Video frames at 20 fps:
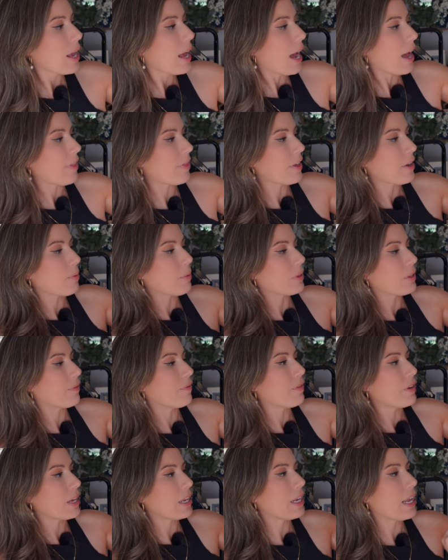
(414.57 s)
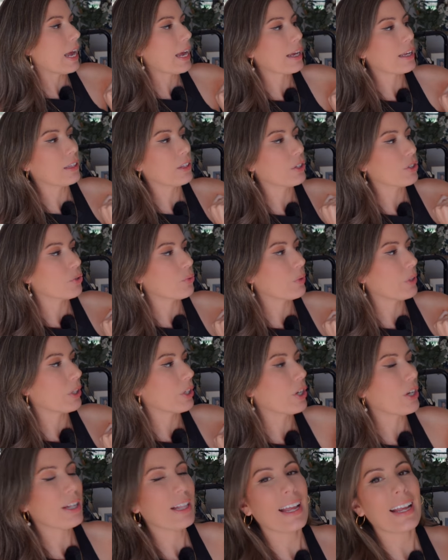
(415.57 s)
I think with the V-neck, it looked really
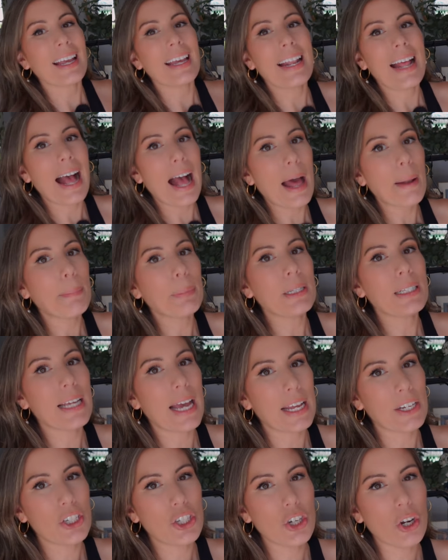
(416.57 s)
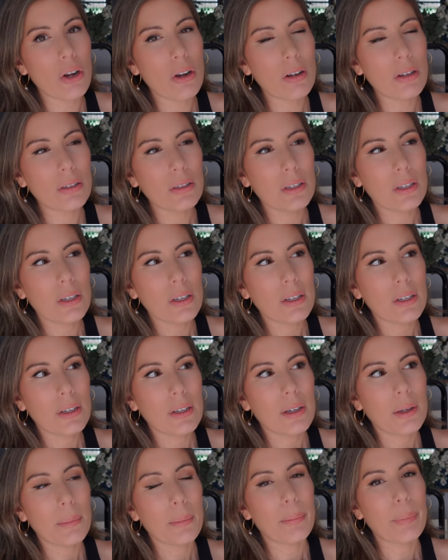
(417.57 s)
good. Like it had potential,
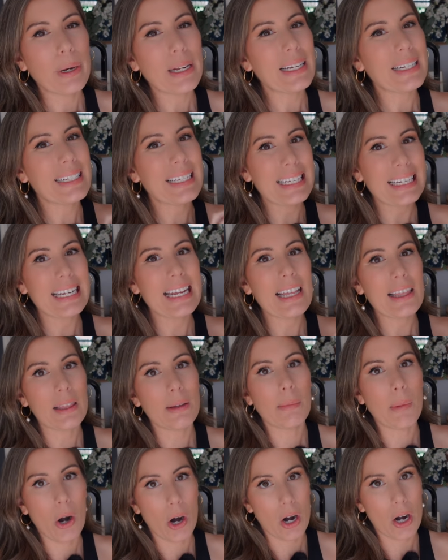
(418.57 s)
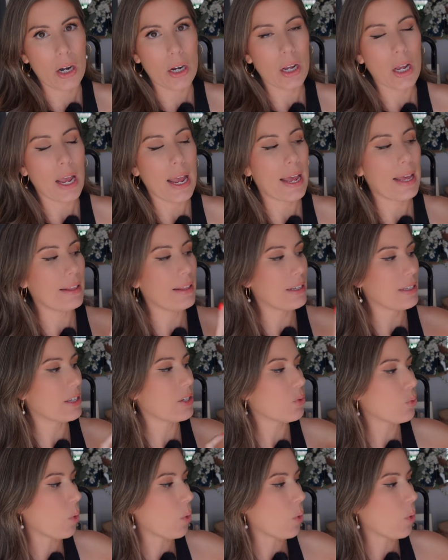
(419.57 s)
but it didn't hit the mark, and this is